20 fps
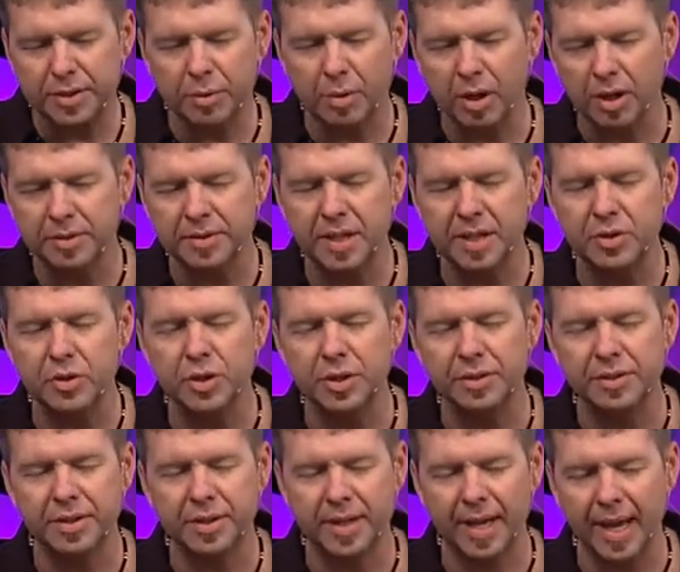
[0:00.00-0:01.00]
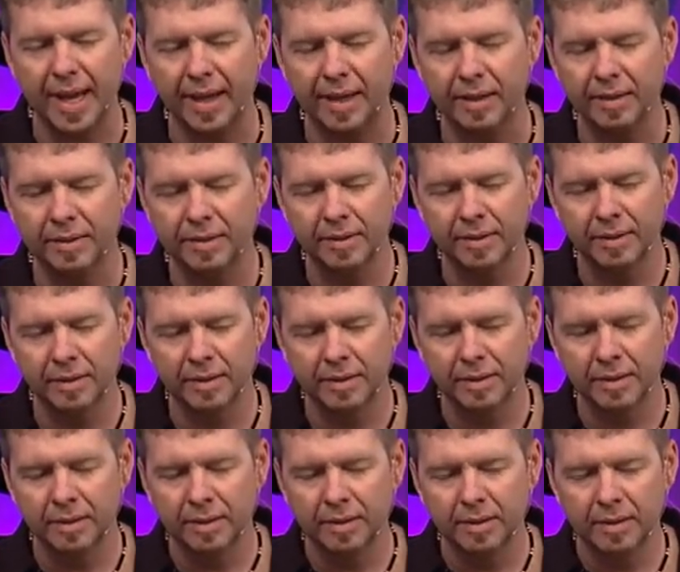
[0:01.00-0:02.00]
to our attention today,
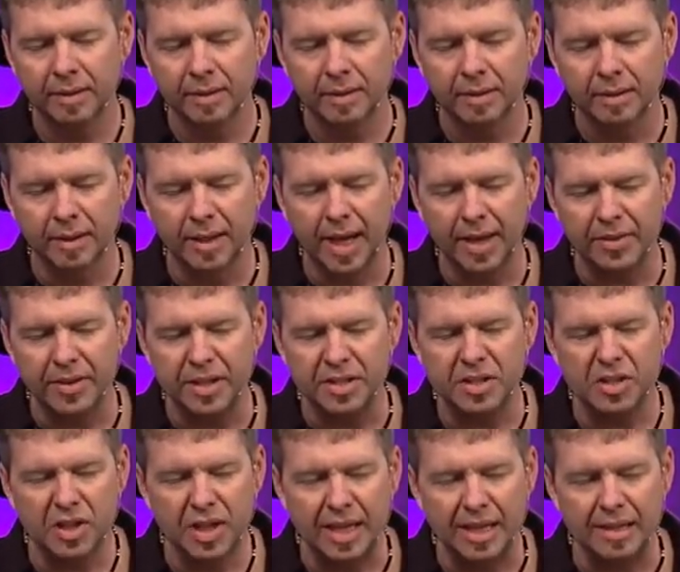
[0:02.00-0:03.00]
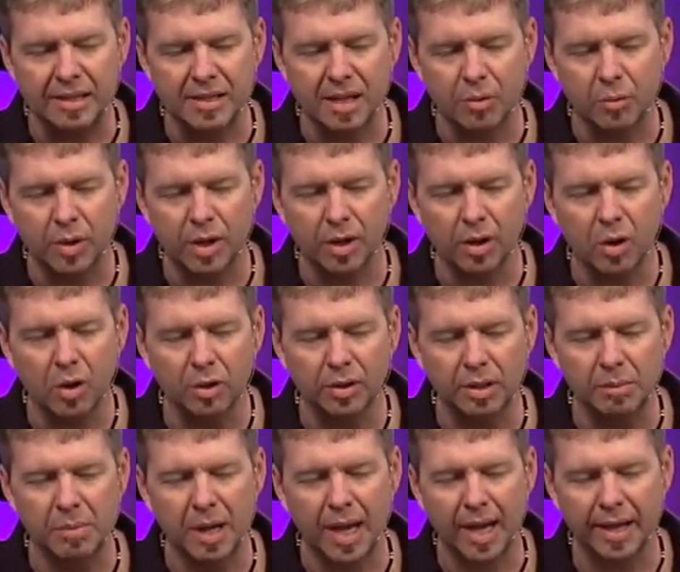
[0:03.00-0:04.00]
God, these things that we are
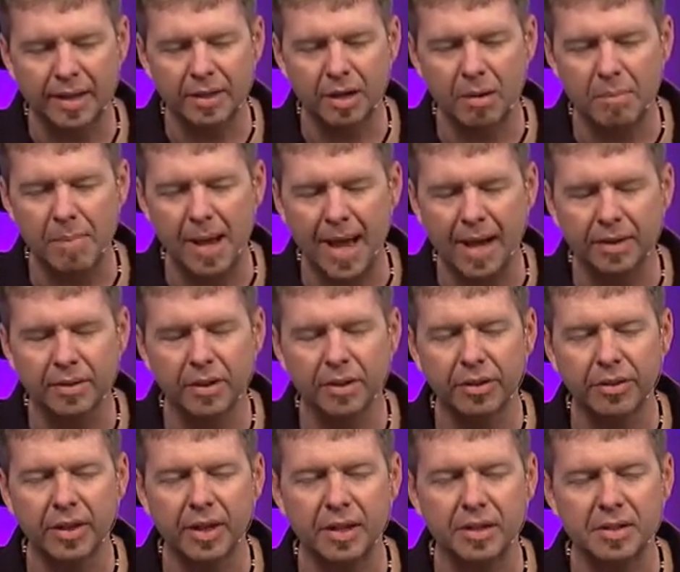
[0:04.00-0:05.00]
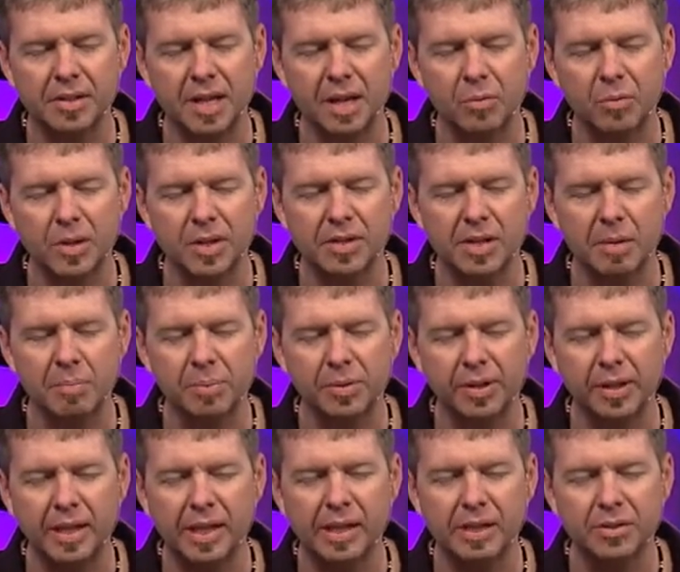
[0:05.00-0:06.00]
holding behind our back, the things that we say,
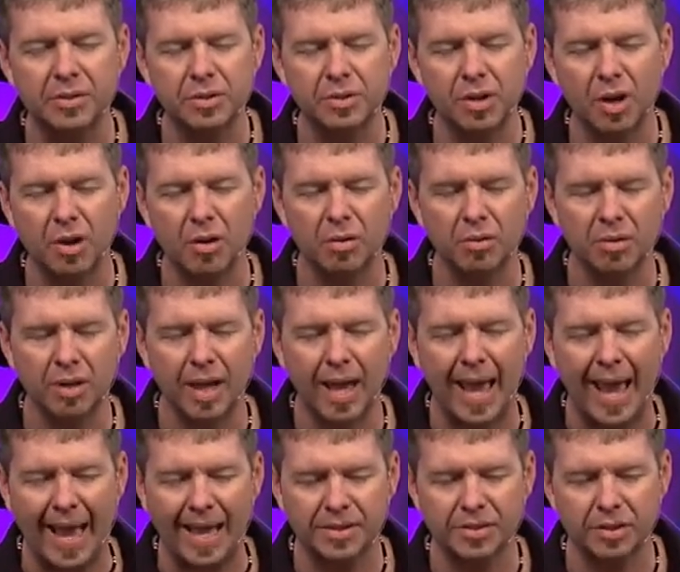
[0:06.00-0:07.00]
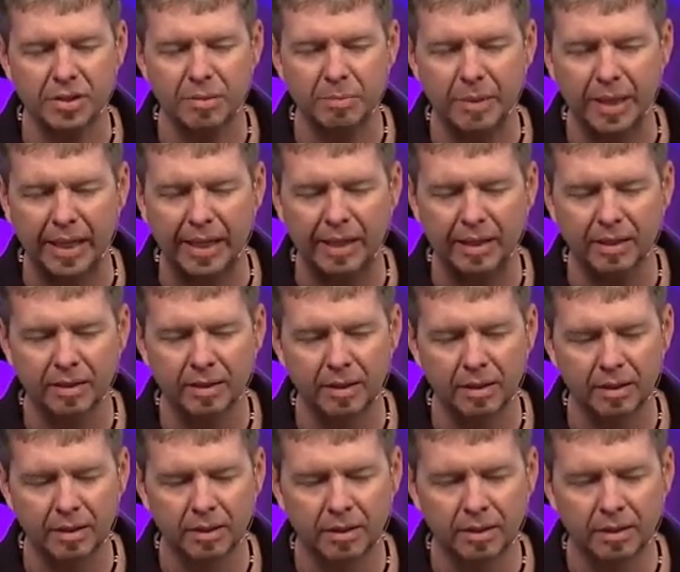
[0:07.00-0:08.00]
please don't ask me
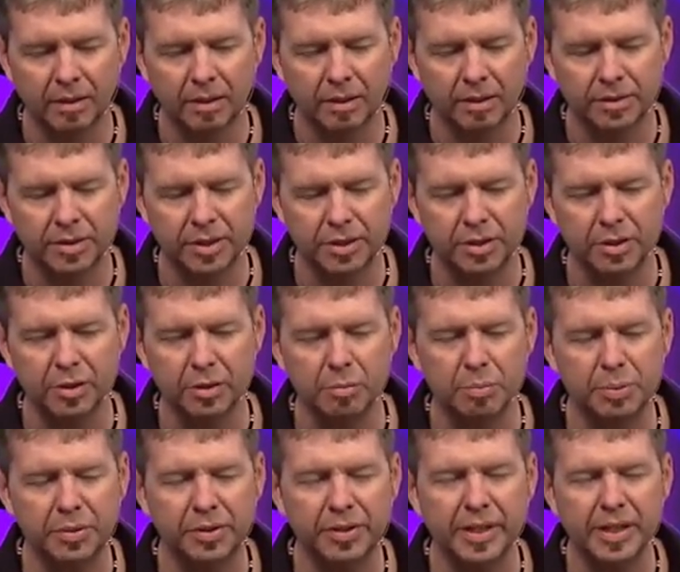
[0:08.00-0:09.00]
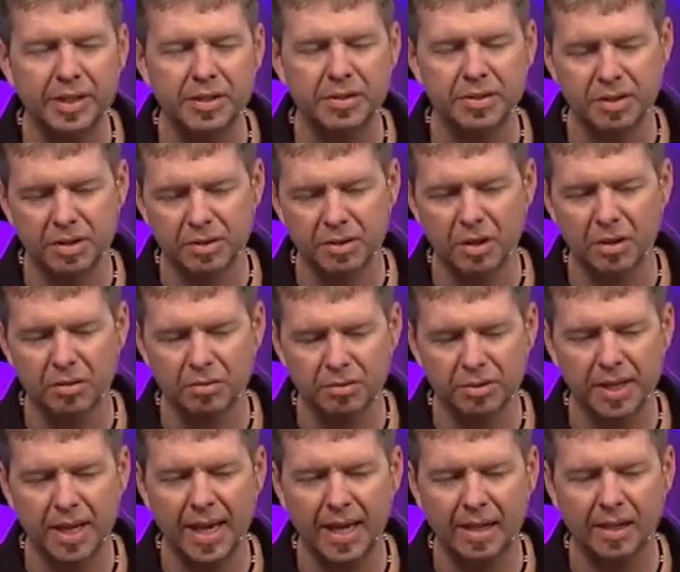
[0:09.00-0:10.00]
to do, please don't
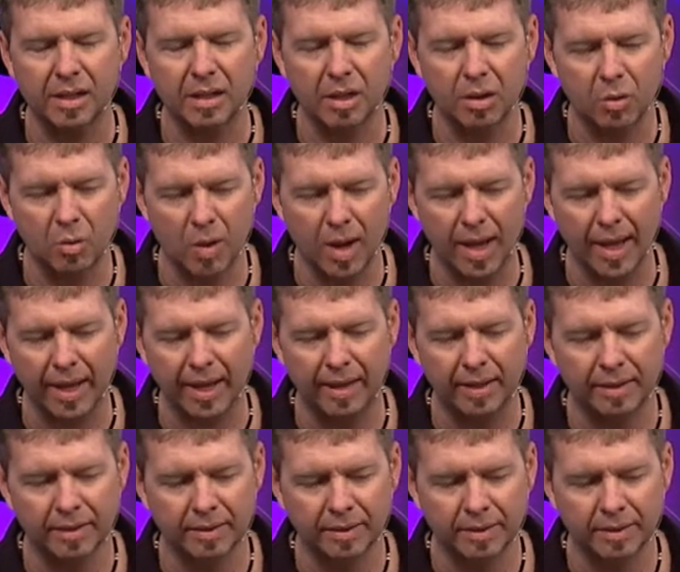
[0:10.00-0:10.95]
take away.